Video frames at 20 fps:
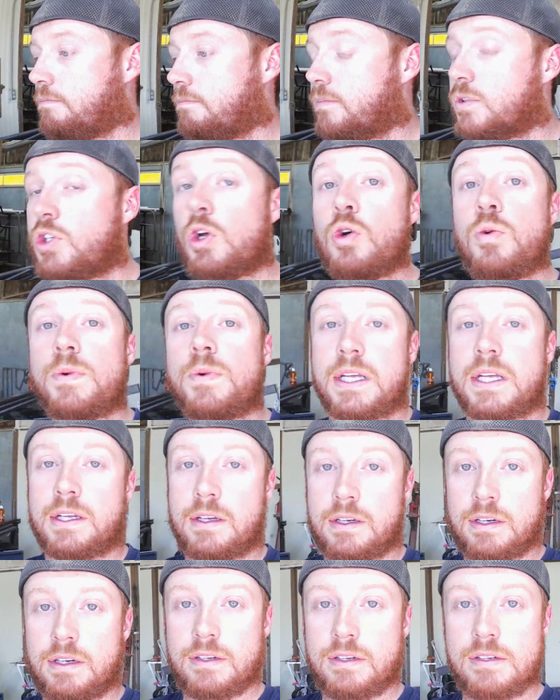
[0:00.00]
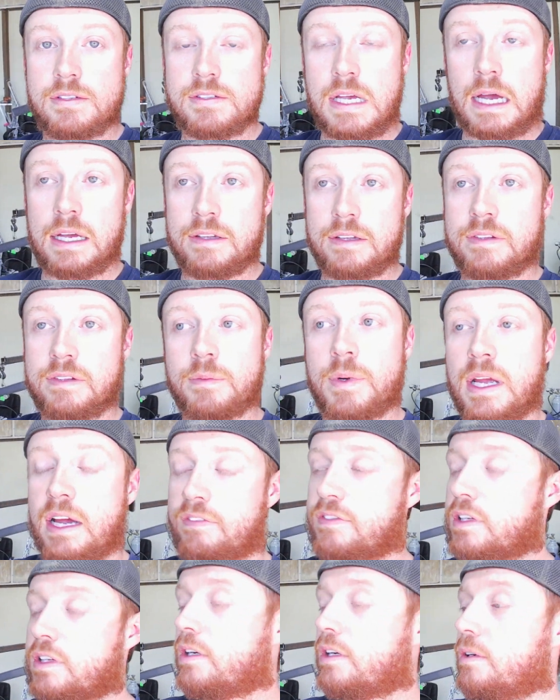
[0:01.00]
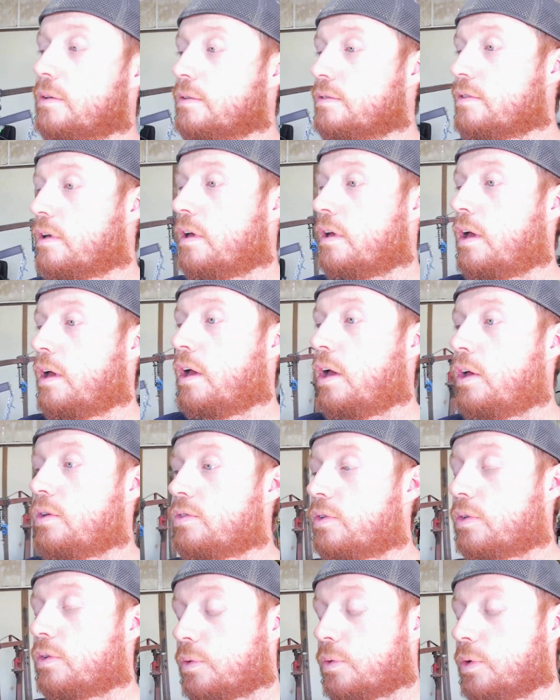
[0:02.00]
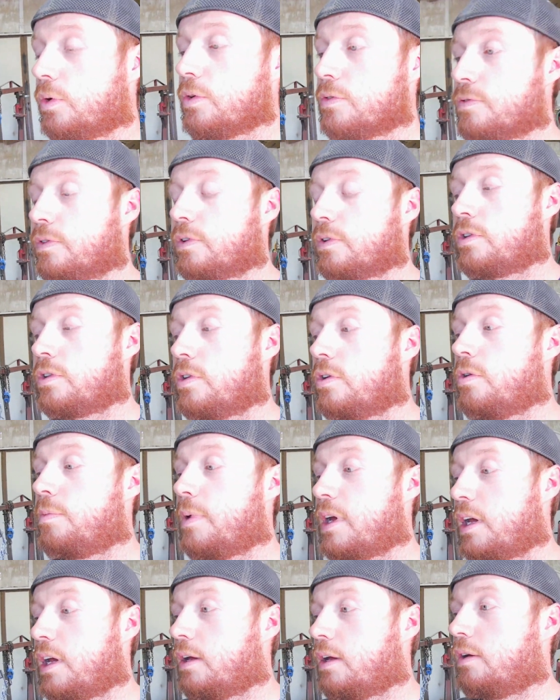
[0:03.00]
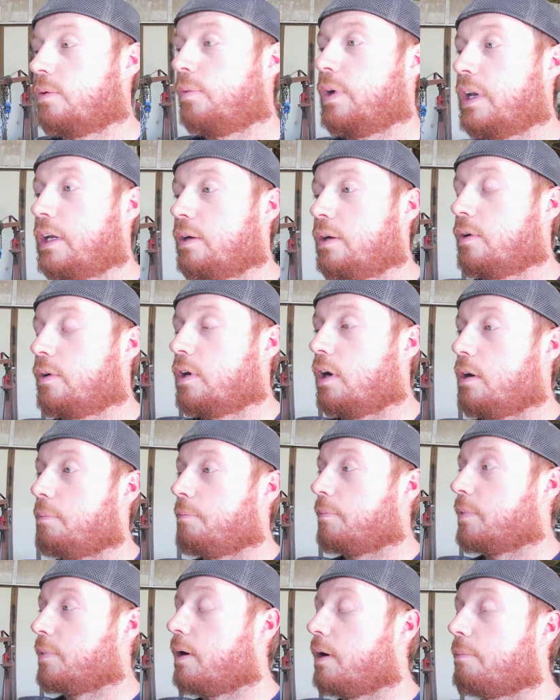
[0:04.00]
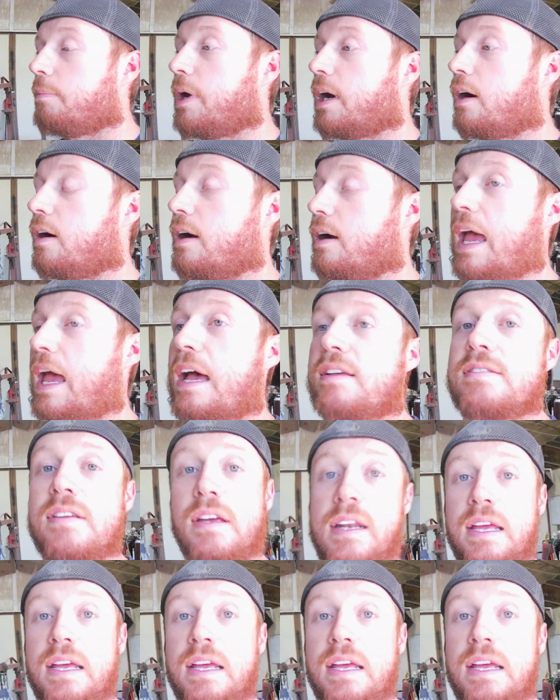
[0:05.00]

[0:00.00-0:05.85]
Tubing size that we have to use. So the rules for the tubing, when you compare NASA and